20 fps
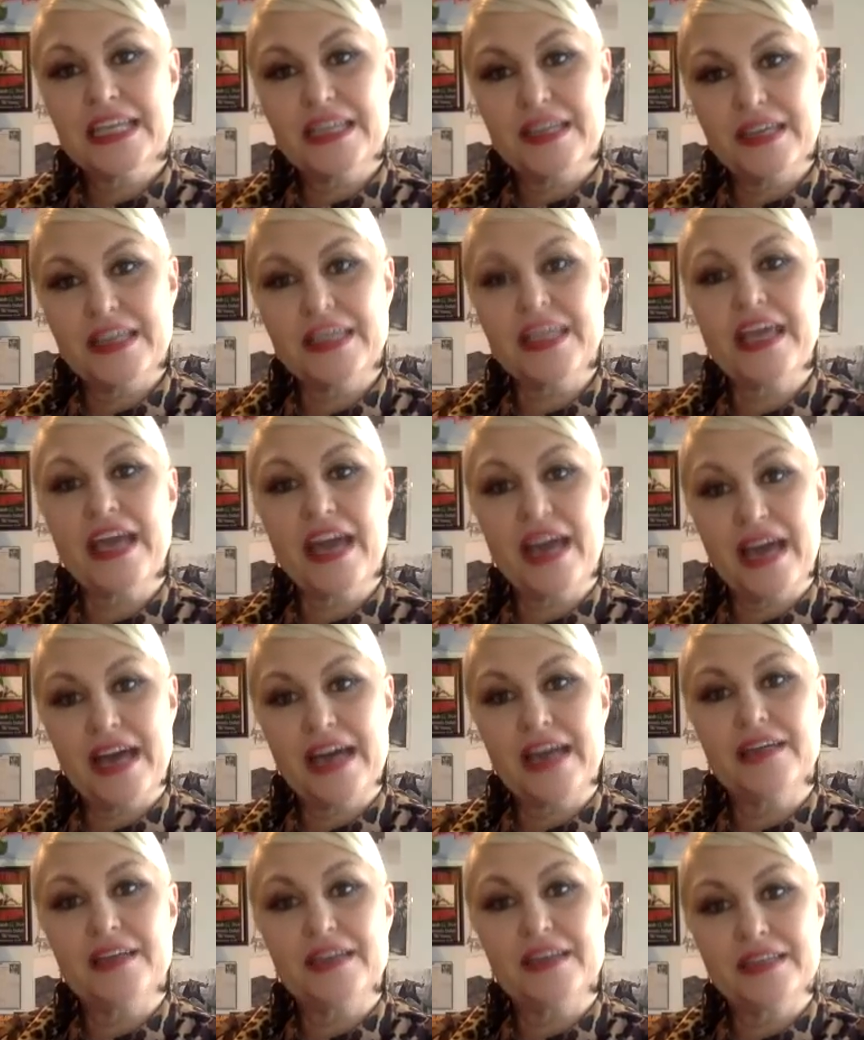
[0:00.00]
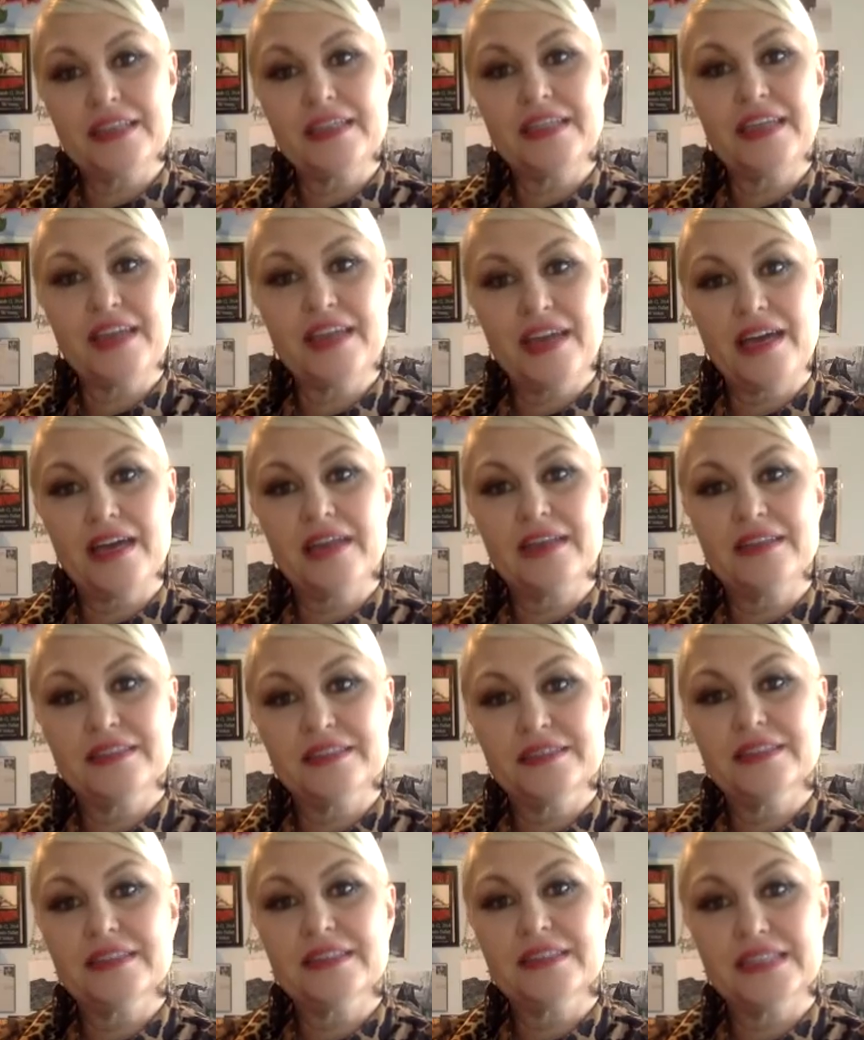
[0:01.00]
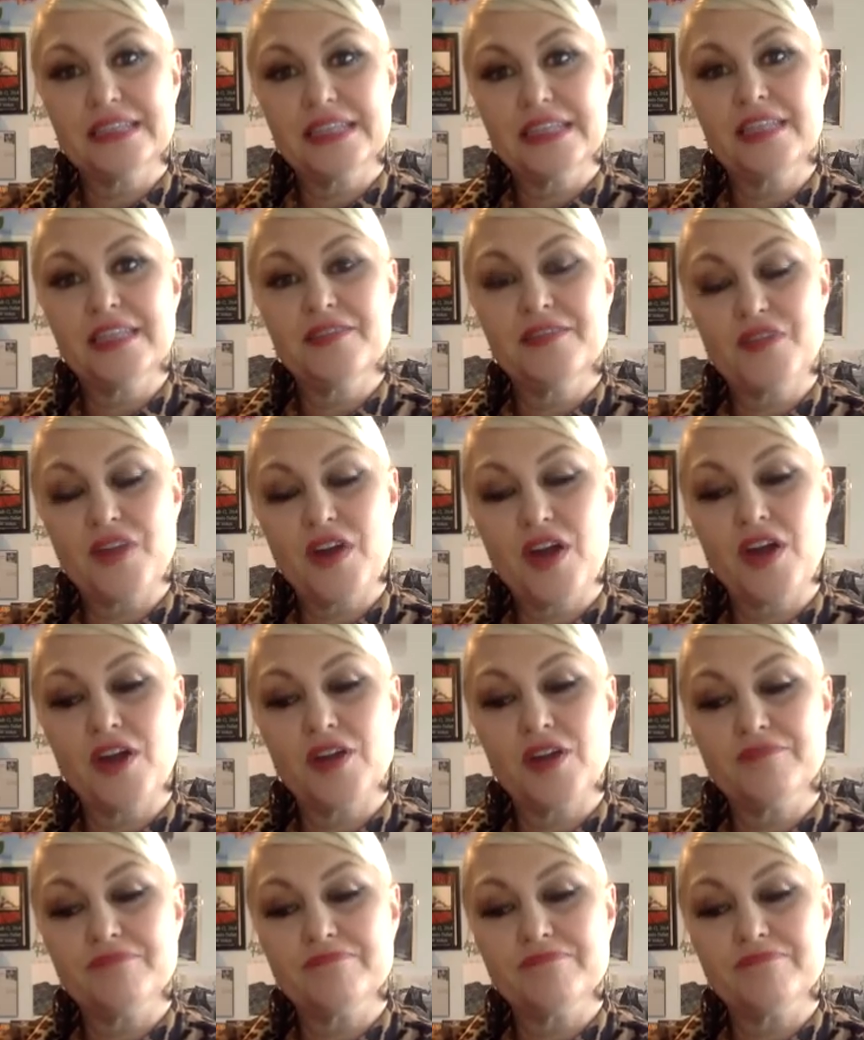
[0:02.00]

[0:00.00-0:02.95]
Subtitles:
Yeah, in the fall.